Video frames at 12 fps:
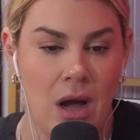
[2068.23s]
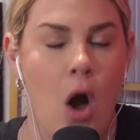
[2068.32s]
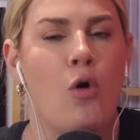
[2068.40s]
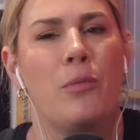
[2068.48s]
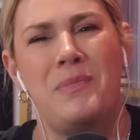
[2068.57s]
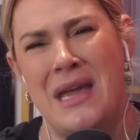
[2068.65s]

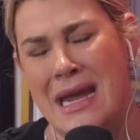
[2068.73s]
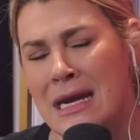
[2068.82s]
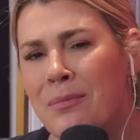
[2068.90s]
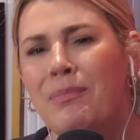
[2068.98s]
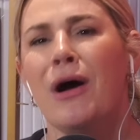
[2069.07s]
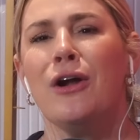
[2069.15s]
Oh, a
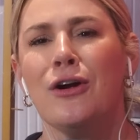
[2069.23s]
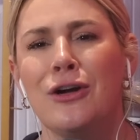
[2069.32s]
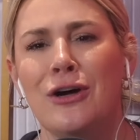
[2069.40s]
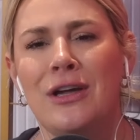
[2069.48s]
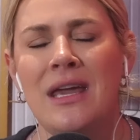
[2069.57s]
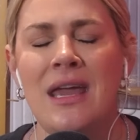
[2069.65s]
peanut butter
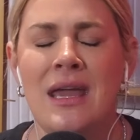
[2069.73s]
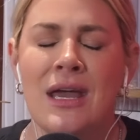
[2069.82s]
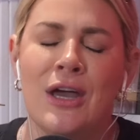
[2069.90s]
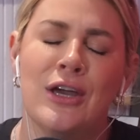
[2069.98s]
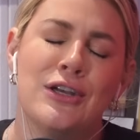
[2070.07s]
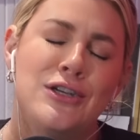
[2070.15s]
cookie?
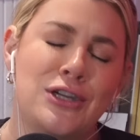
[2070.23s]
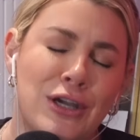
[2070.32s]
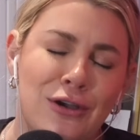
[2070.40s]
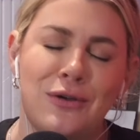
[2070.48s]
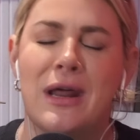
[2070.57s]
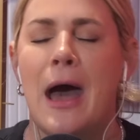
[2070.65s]

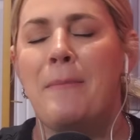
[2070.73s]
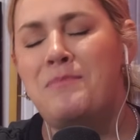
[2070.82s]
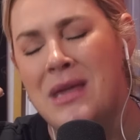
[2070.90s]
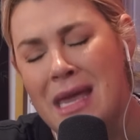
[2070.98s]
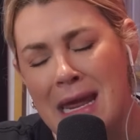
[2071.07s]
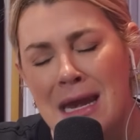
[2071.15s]
Dude, a
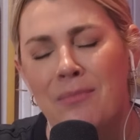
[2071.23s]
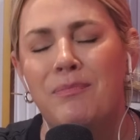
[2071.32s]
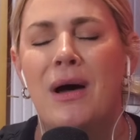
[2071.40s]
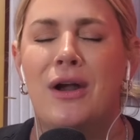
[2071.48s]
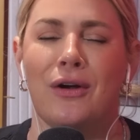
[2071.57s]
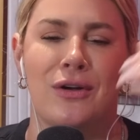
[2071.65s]

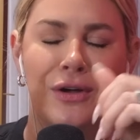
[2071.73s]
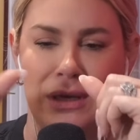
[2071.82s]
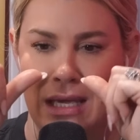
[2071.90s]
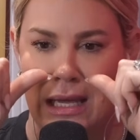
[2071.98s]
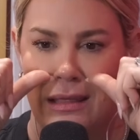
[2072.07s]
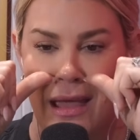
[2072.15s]
peanut butter
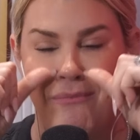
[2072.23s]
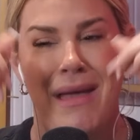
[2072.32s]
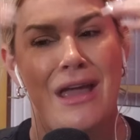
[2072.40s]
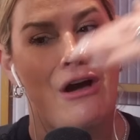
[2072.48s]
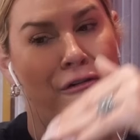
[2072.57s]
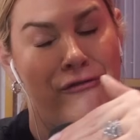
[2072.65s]
cookie, that
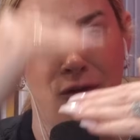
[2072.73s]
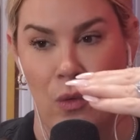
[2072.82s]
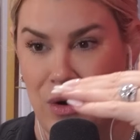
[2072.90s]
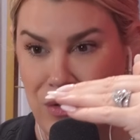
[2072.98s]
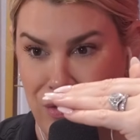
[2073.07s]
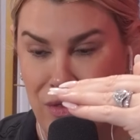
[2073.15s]
may go
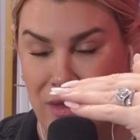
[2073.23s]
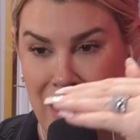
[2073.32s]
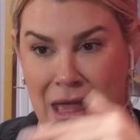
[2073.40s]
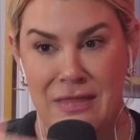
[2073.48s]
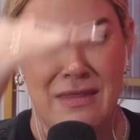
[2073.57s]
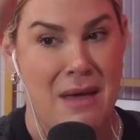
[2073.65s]
4th.
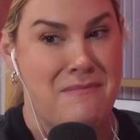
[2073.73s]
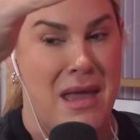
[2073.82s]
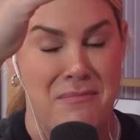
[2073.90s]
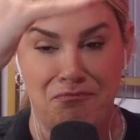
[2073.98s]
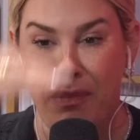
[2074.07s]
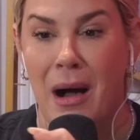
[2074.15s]
That
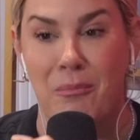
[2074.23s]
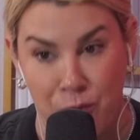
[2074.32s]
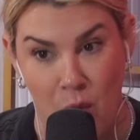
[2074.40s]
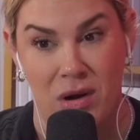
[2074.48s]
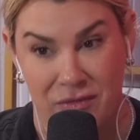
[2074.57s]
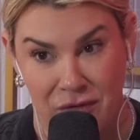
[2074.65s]
may bump
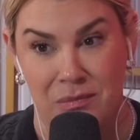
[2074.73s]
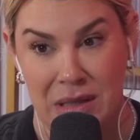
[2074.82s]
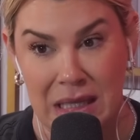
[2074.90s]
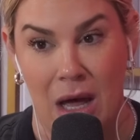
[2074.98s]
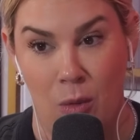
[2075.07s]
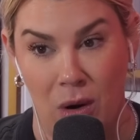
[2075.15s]
one of them
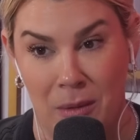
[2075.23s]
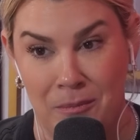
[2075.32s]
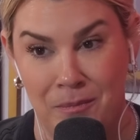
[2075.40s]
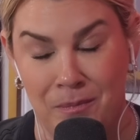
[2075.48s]
below her.